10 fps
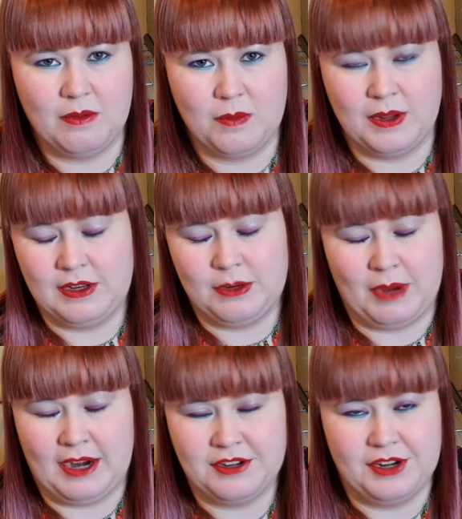with
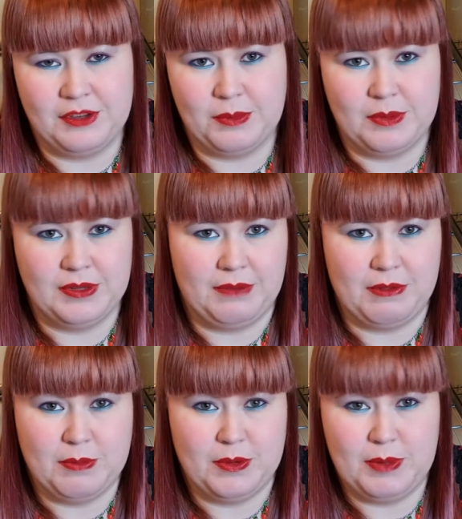depression, I suppose, like
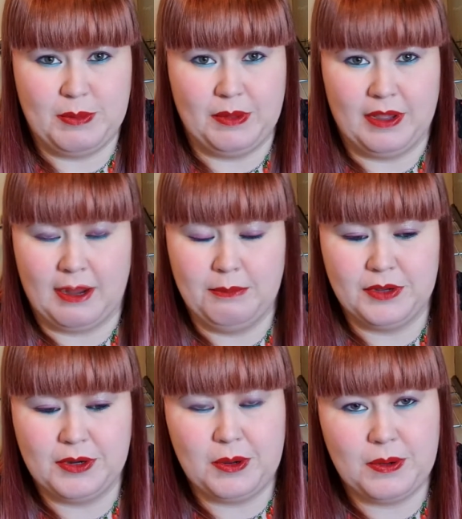with most people, it comes
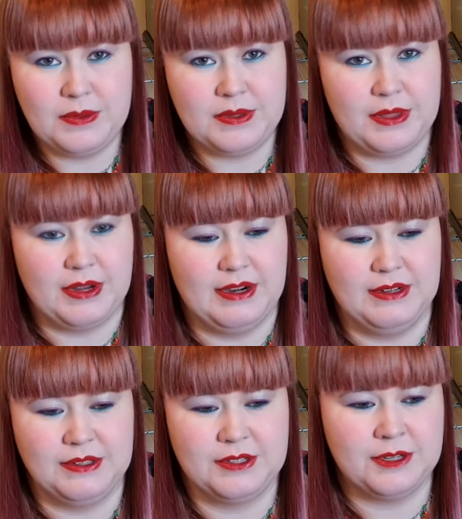and goes.
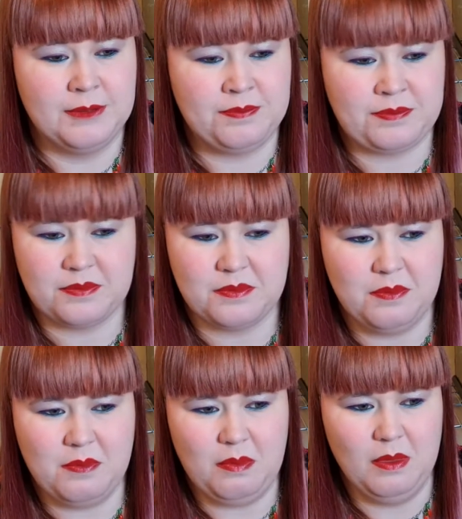There's
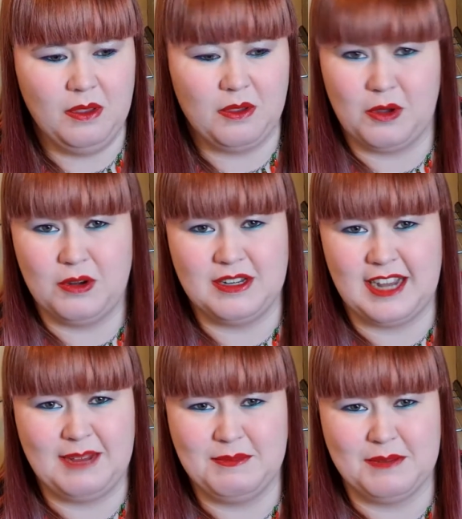good
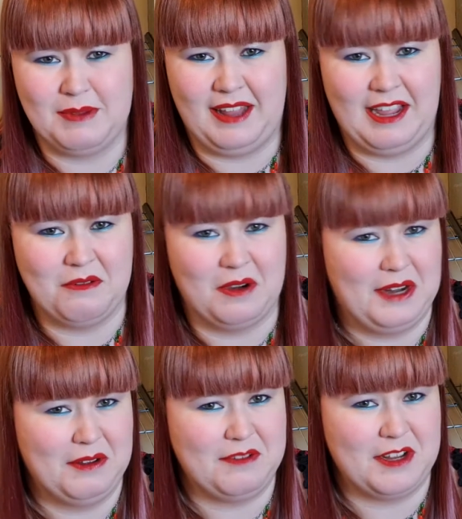times in my life where I
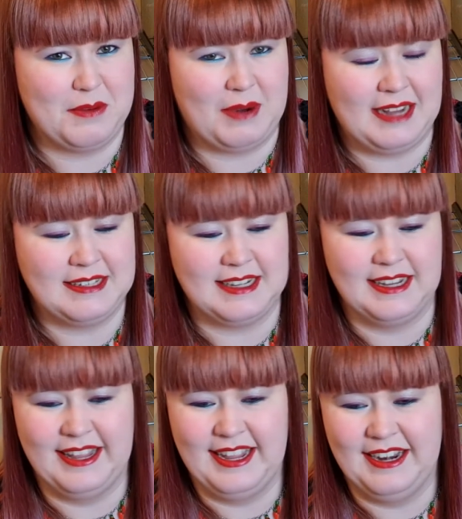don't feel depressed,
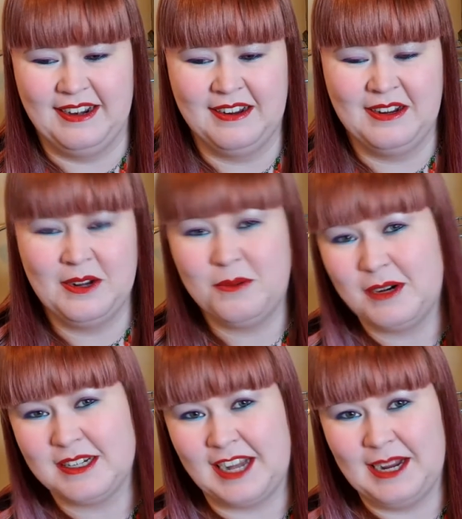and then
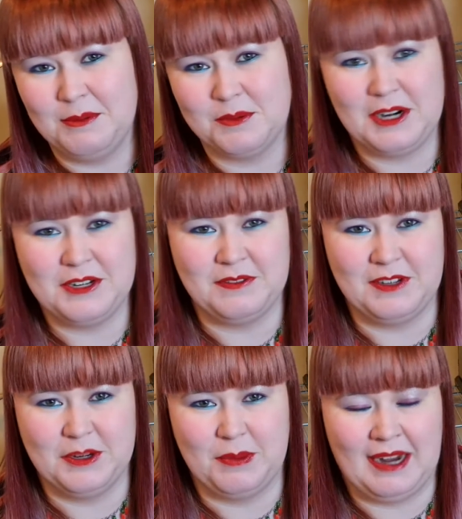worst times where I do
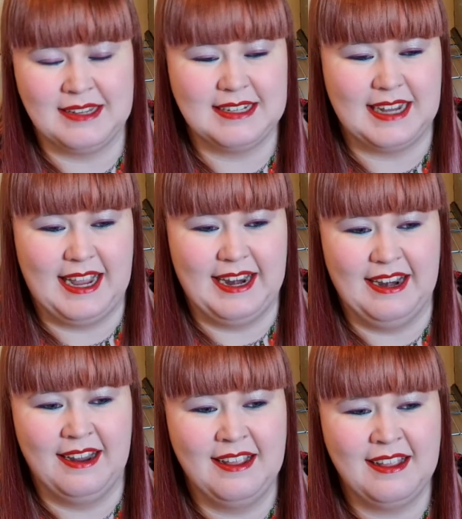feel depressed, and